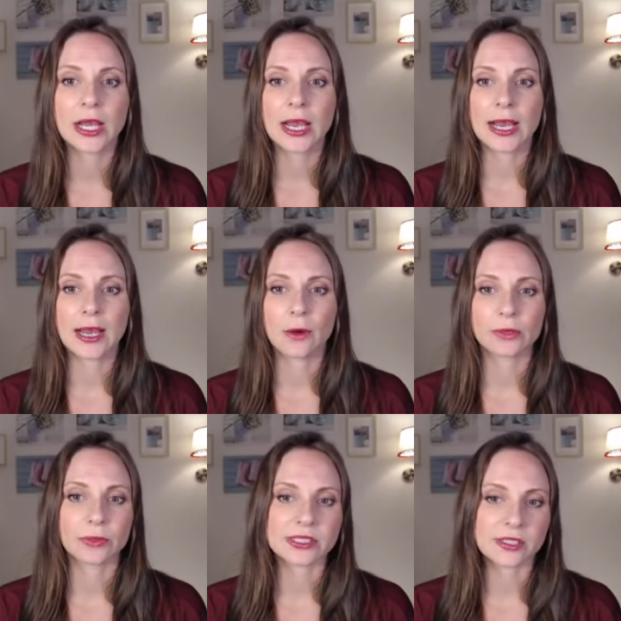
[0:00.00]

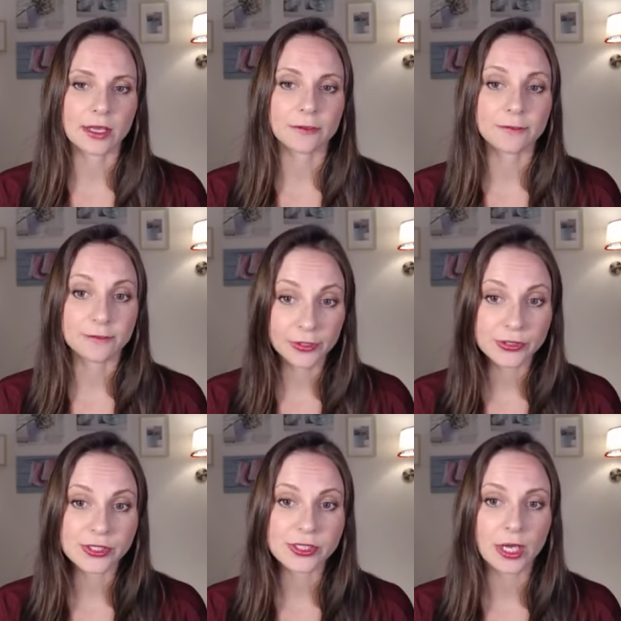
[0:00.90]
when we started our
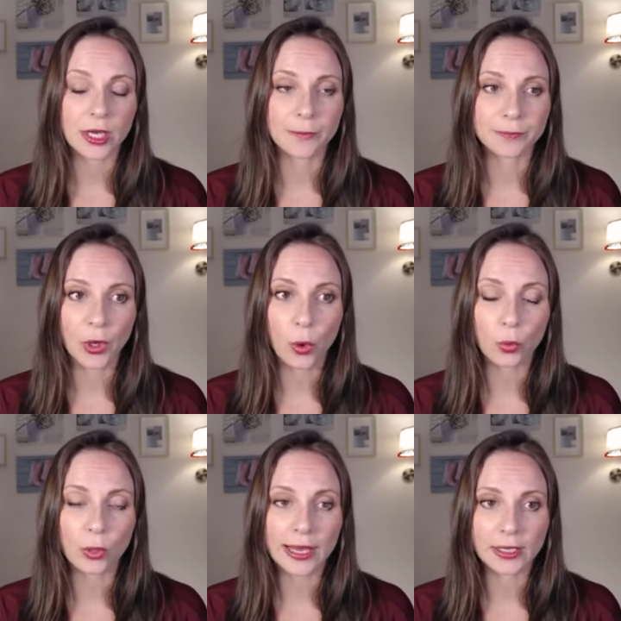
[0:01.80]
first
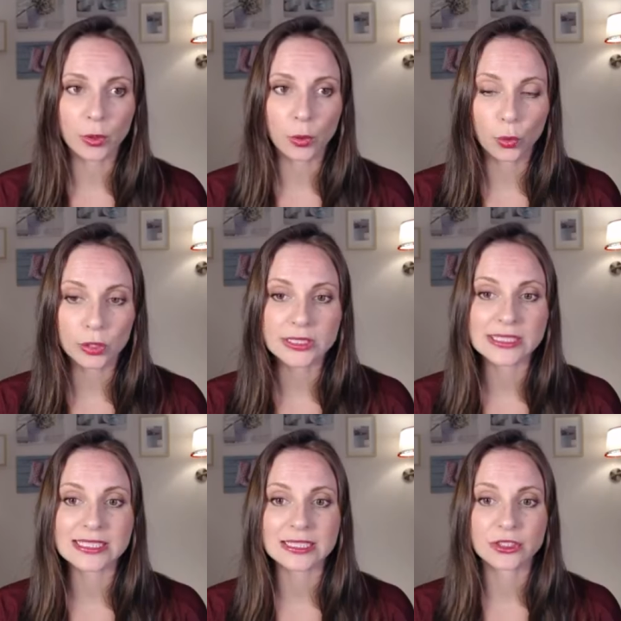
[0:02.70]
online
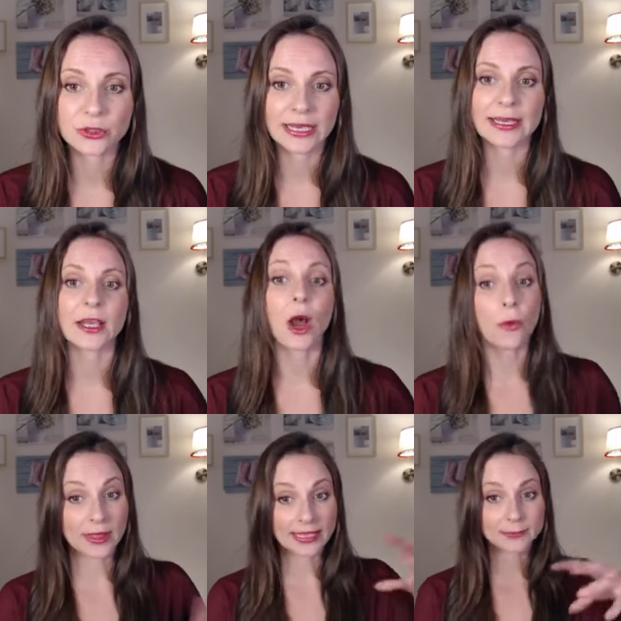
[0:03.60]
course training
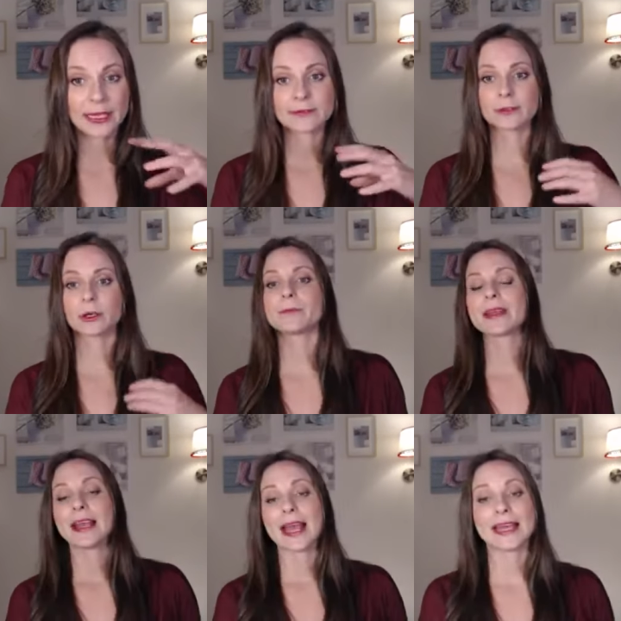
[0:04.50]
on that platform,
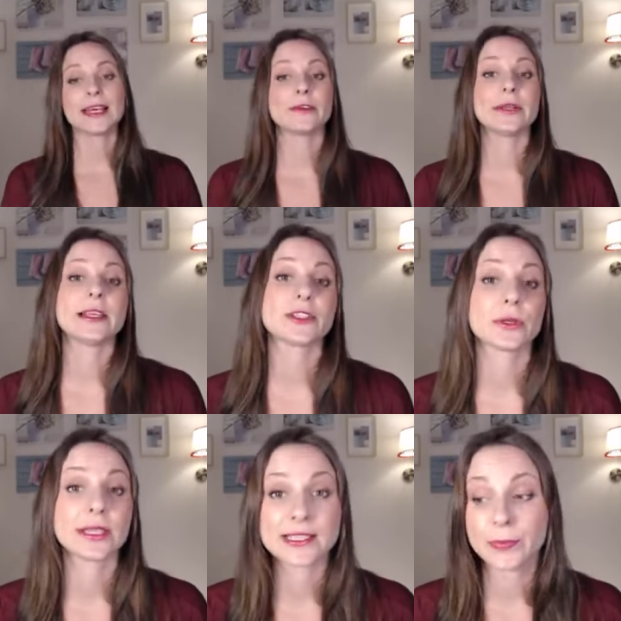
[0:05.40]
and I really
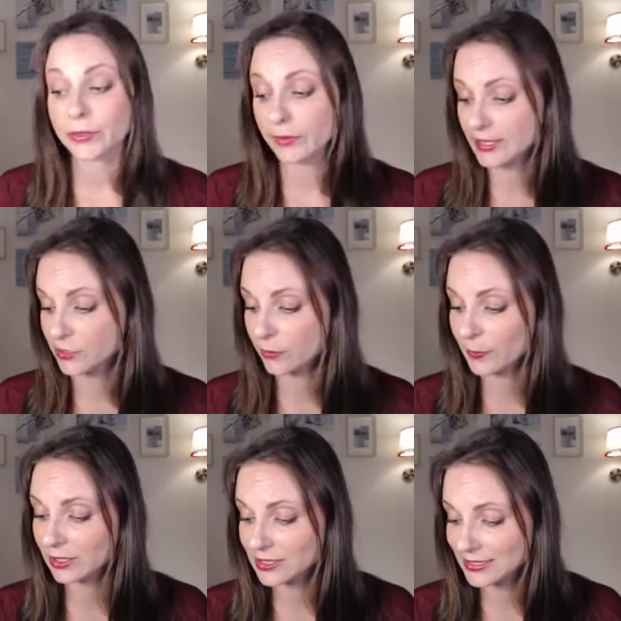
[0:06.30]
enjoyed the experience. So we've
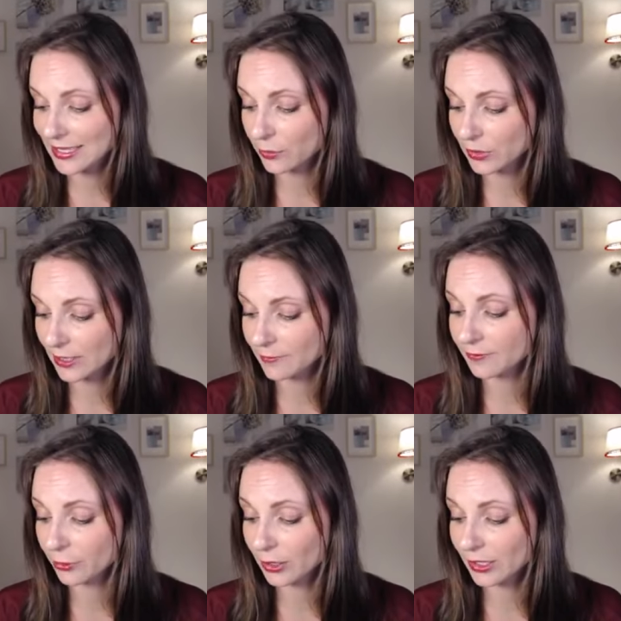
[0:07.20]
been staying with them
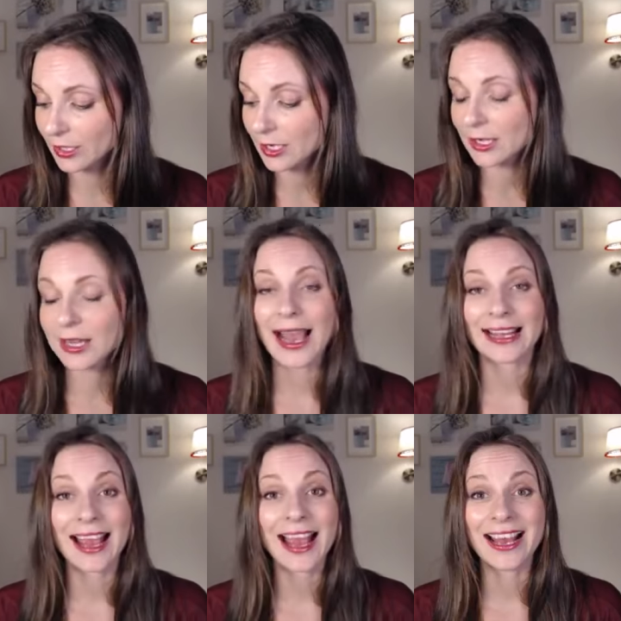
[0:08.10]

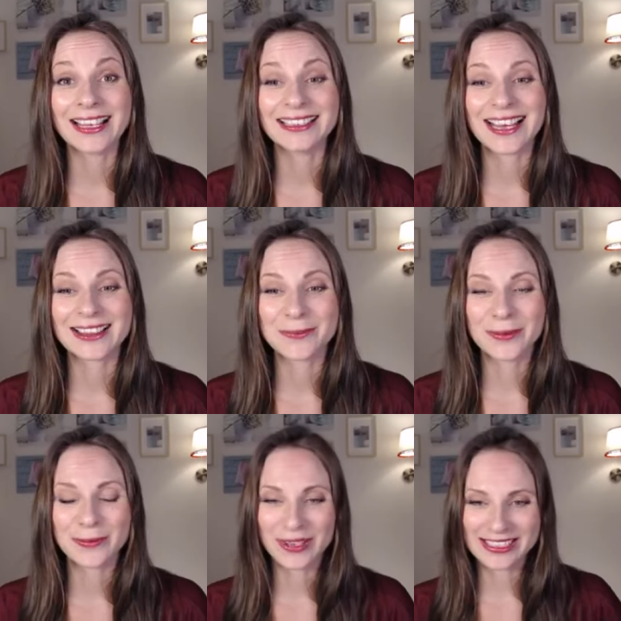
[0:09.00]
at the
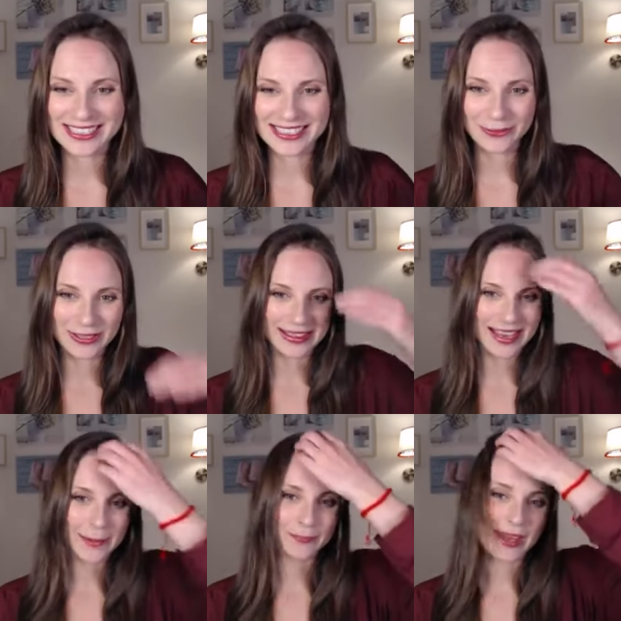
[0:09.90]
moment. We are still with
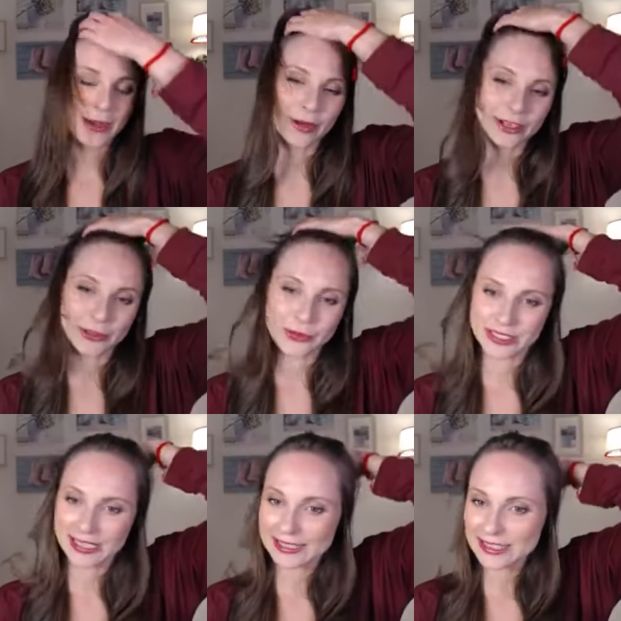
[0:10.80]
them, and we are using
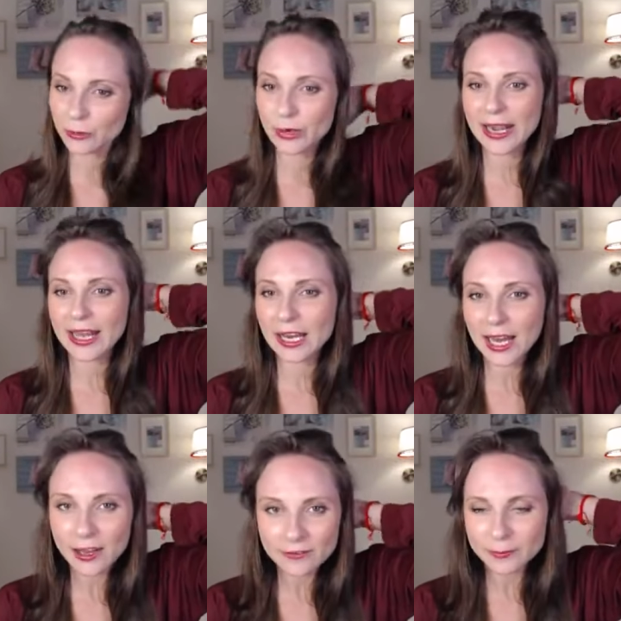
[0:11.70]
that. And what I
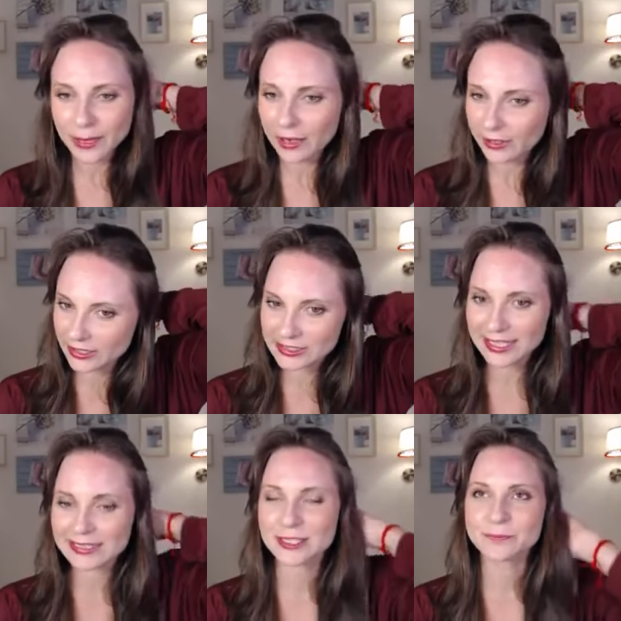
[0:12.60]
love about it is that